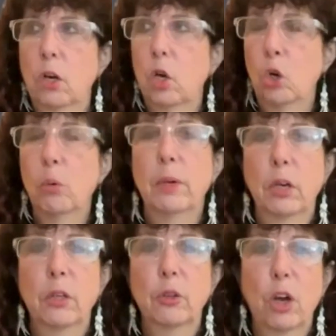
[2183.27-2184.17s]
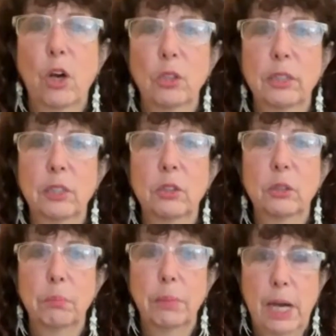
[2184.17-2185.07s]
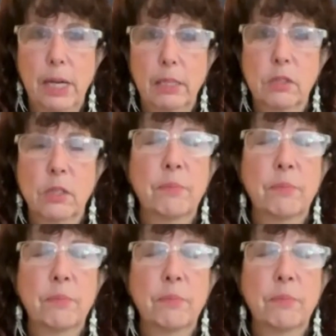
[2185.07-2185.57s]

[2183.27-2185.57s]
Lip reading: home, our little box,